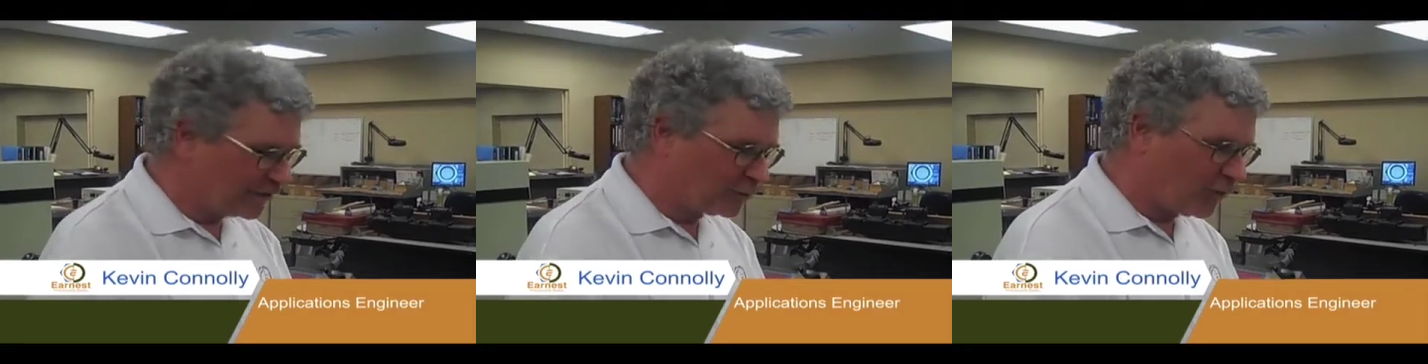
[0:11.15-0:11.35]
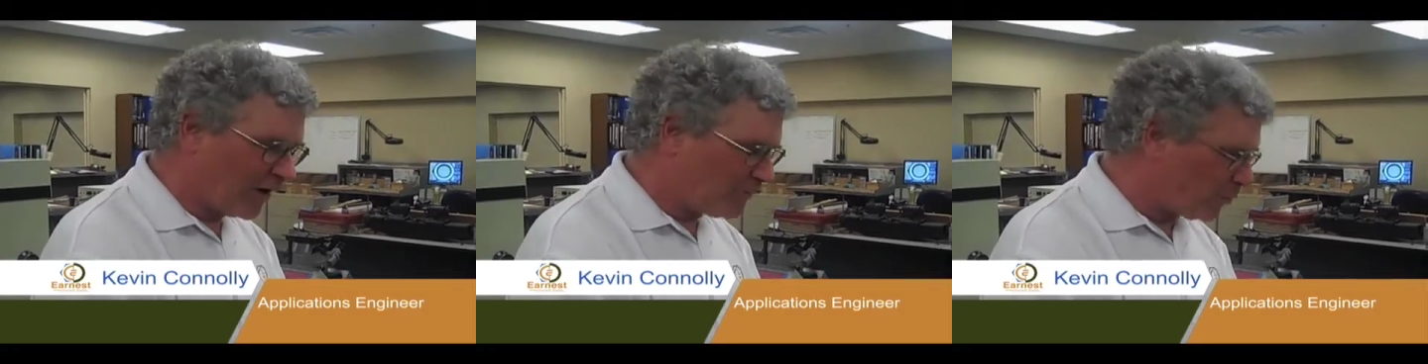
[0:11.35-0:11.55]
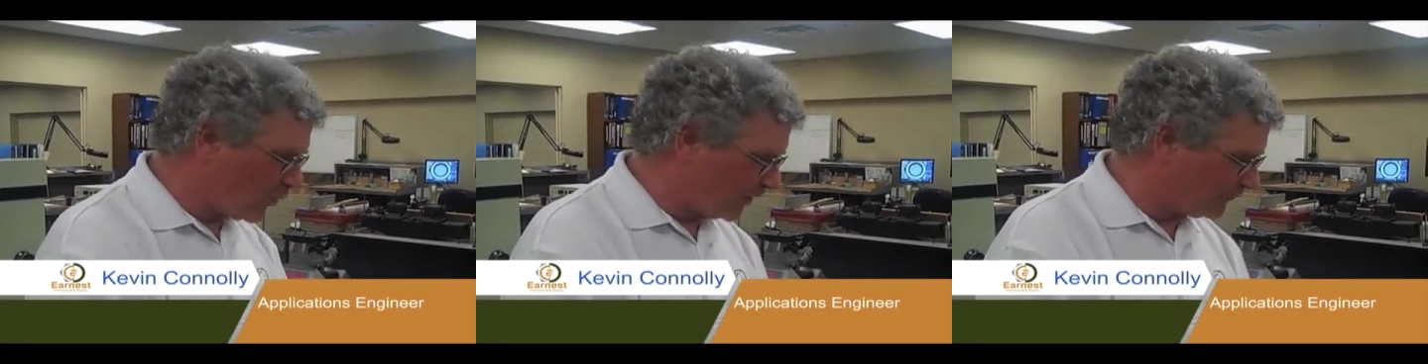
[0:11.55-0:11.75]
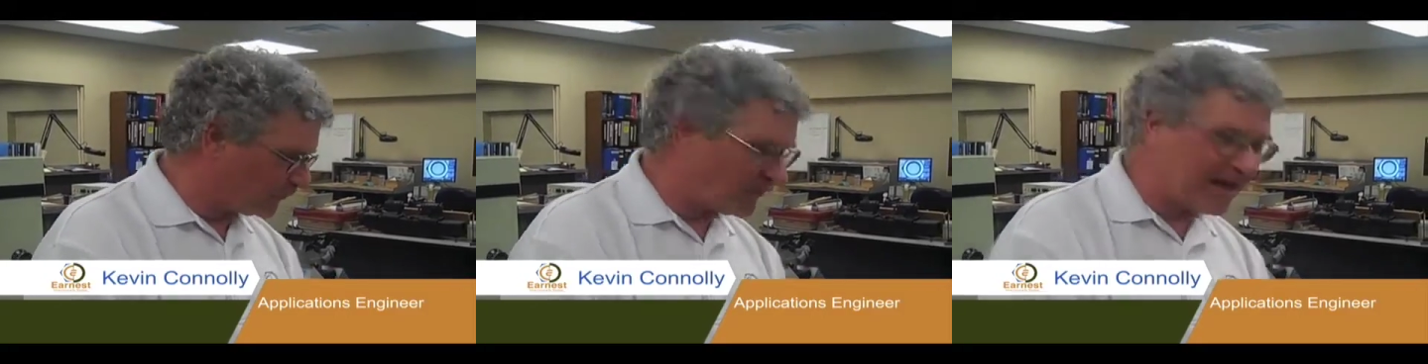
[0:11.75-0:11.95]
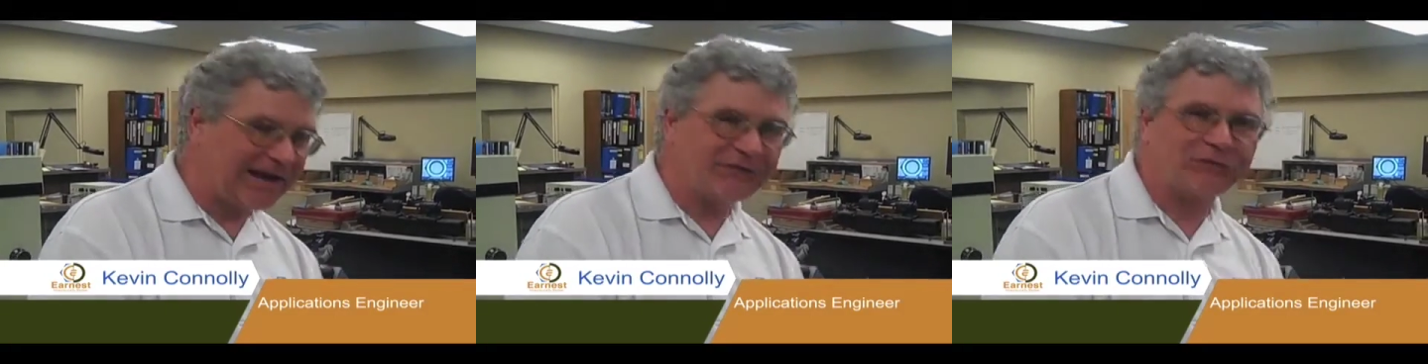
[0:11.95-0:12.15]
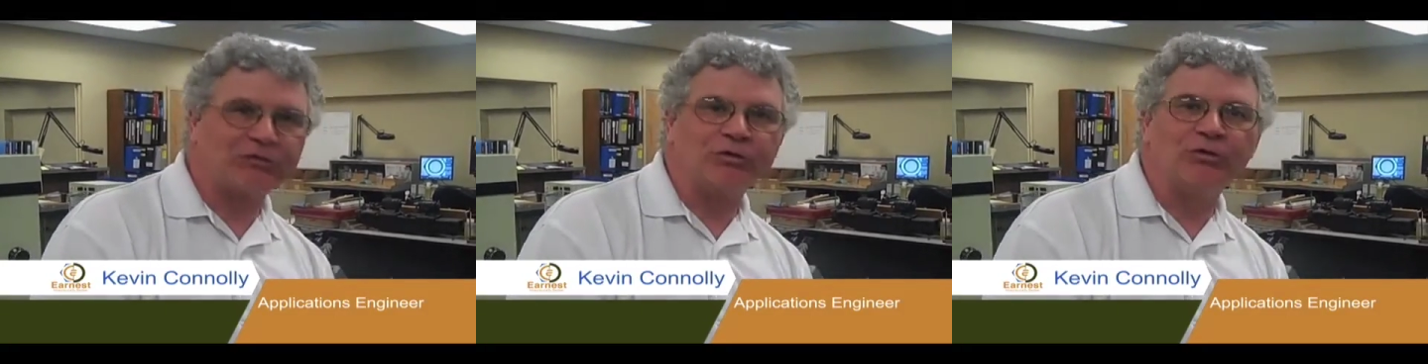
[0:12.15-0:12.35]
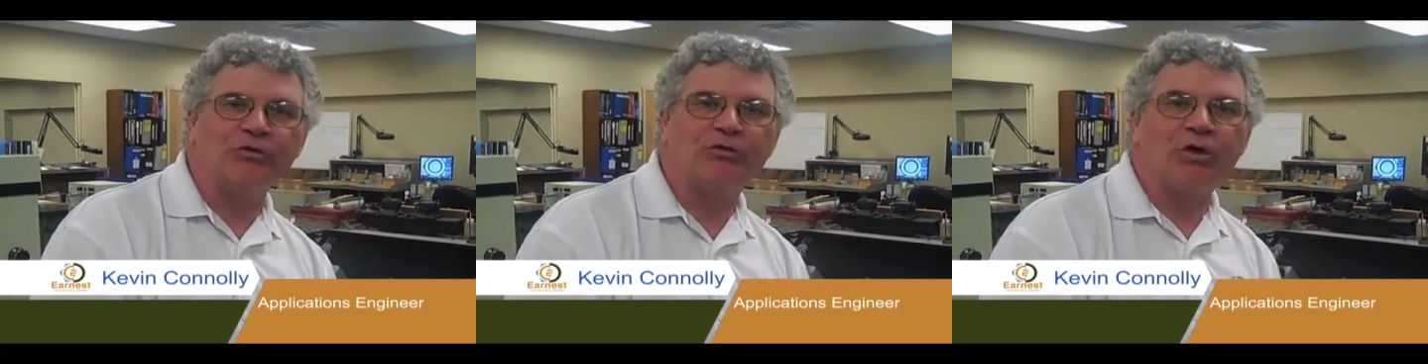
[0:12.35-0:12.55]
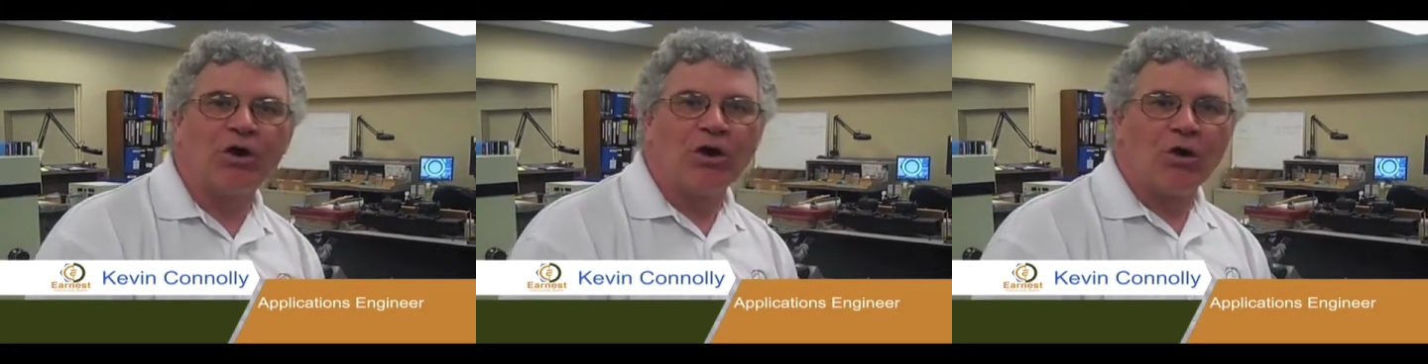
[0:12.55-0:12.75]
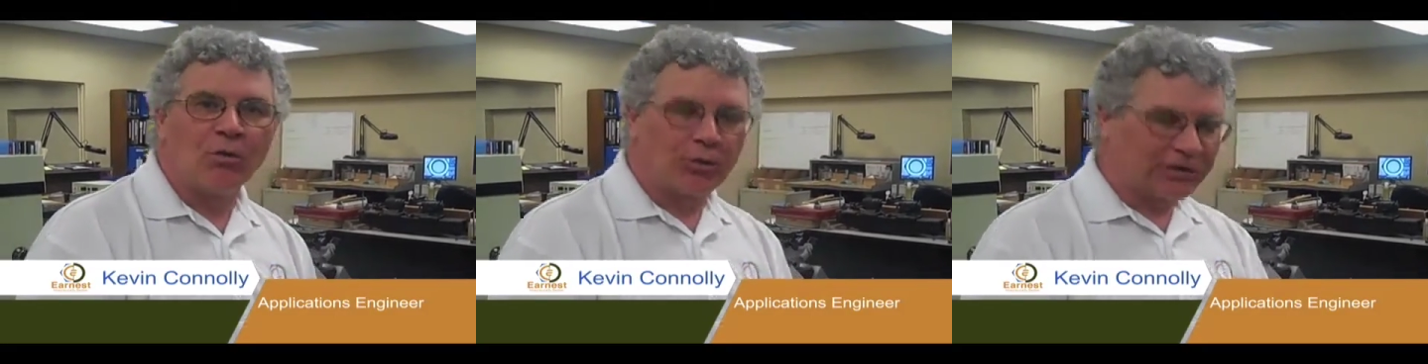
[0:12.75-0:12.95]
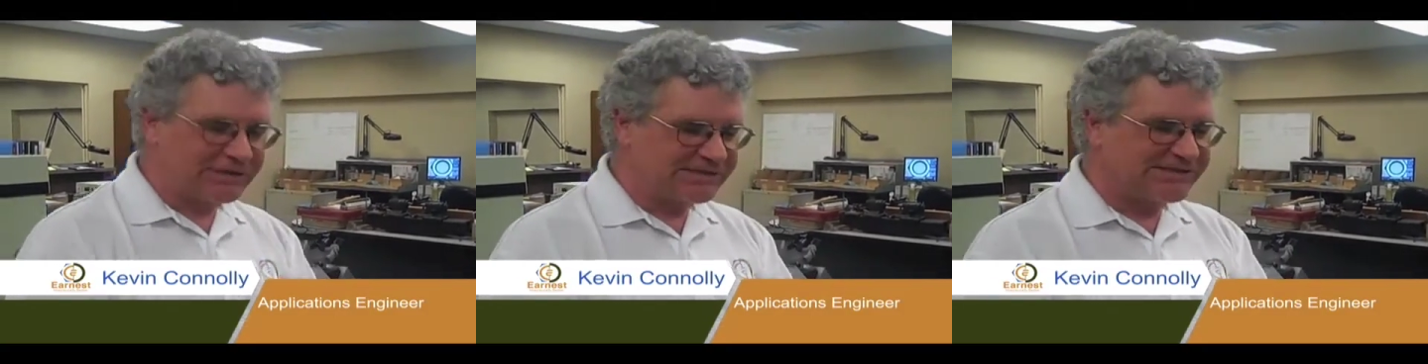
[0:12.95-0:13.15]
Now 12-point flange screws
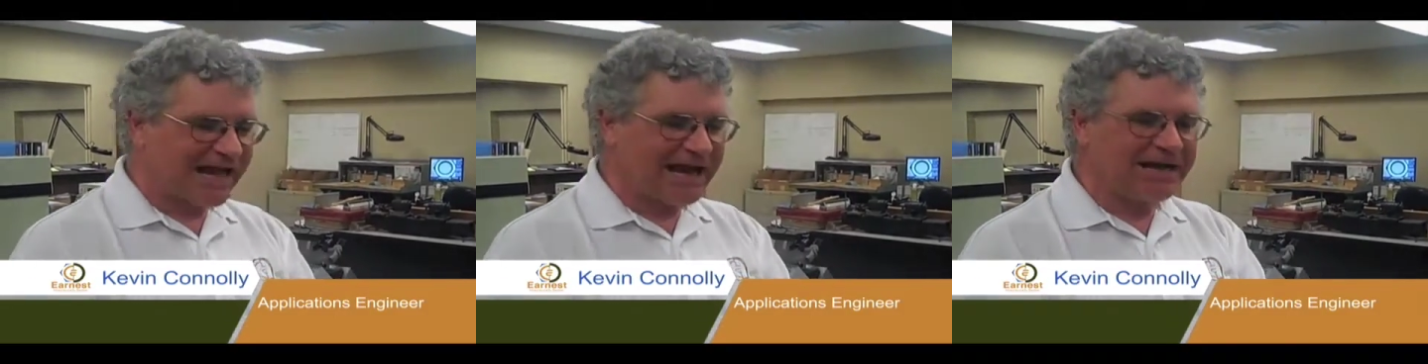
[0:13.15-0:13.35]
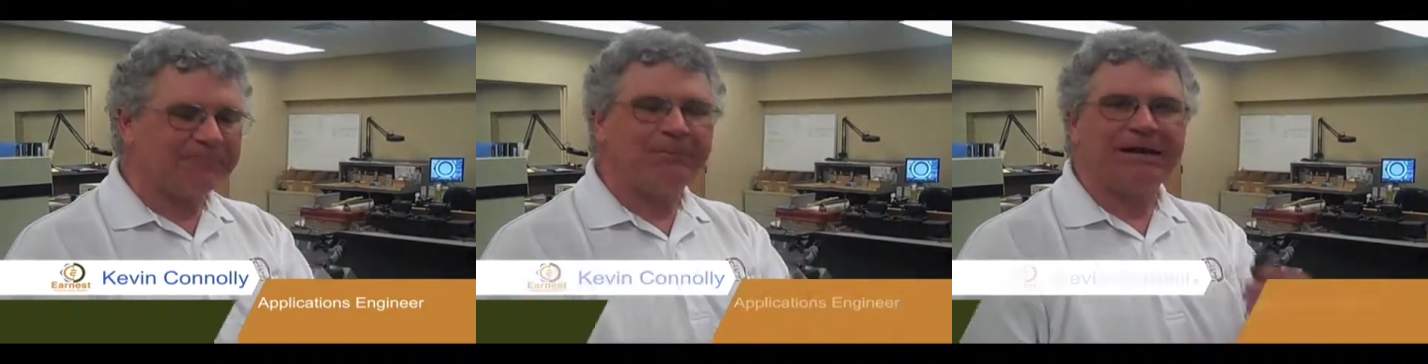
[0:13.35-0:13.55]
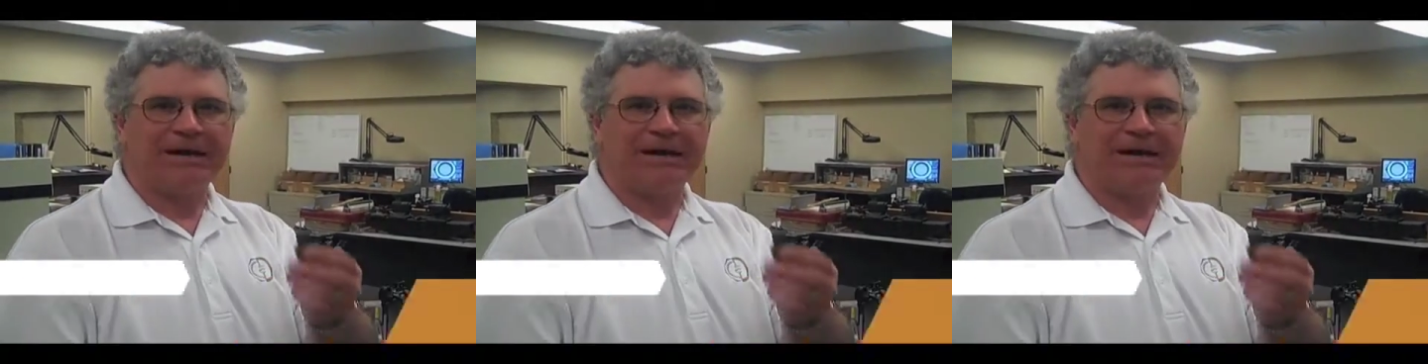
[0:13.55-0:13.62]
were designed